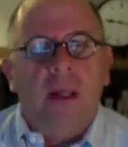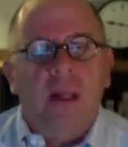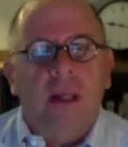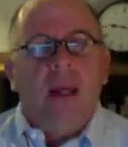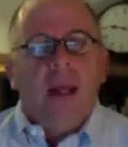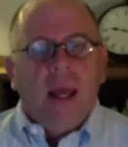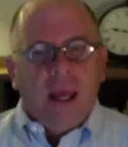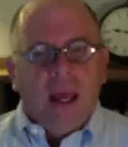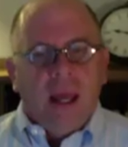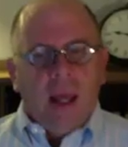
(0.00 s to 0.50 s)

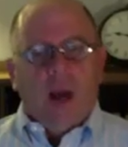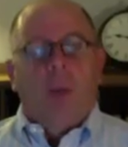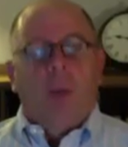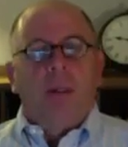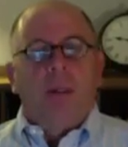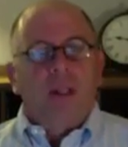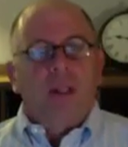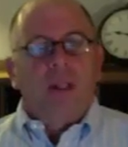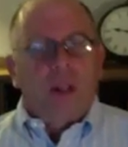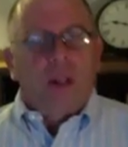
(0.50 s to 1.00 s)
He opens the
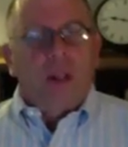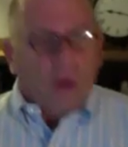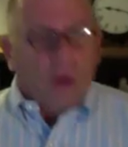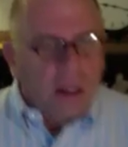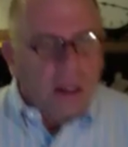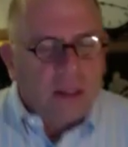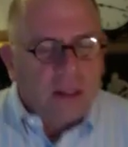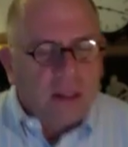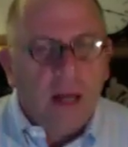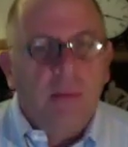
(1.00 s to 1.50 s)
door. I
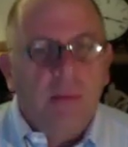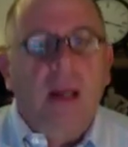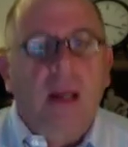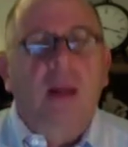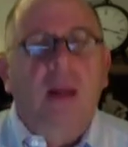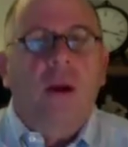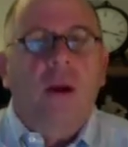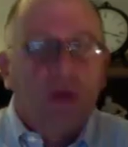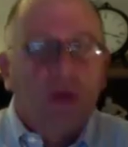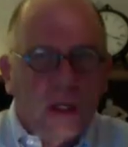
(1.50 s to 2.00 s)
take my clothes
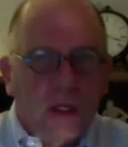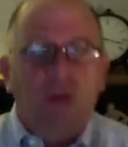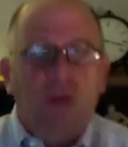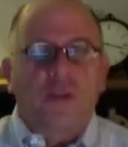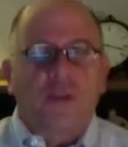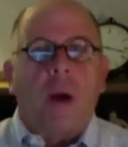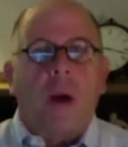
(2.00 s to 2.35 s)
in and drop